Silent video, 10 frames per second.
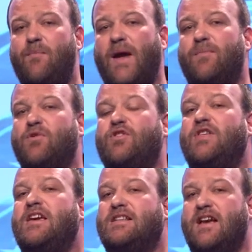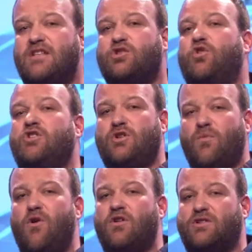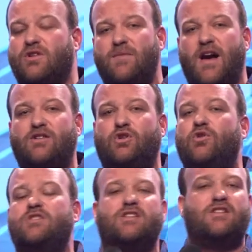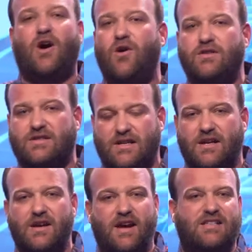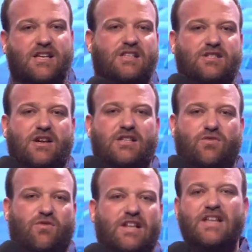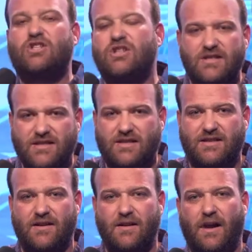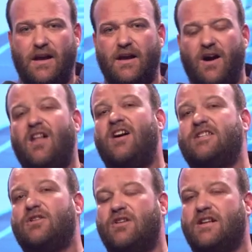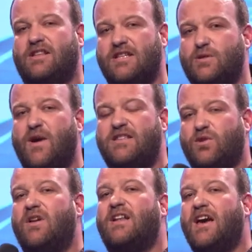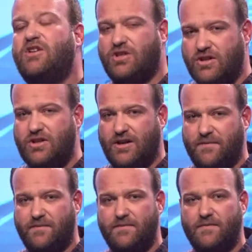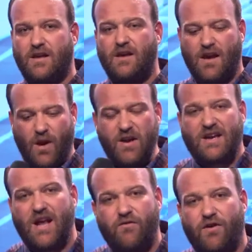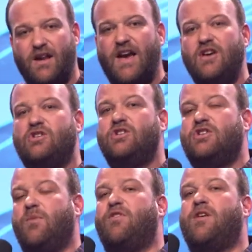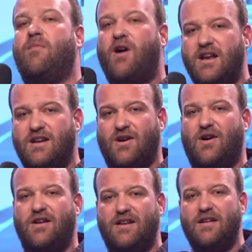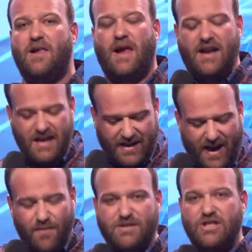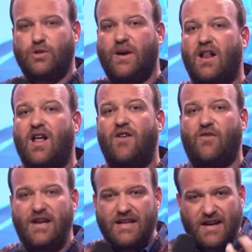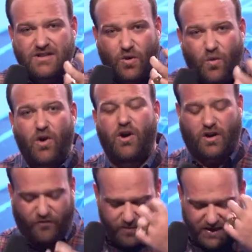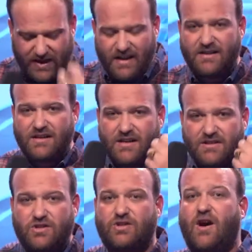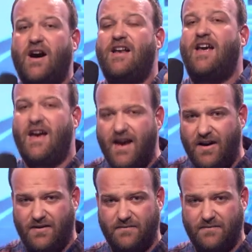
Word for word: people think that this Christian walk, it's all about do's and don'ts and it's, it's, it's religious. I like to look at it this way it's a relationship. And we can have a relationship with a mighty God, and, and He comes into our life and He does a work from the inside out.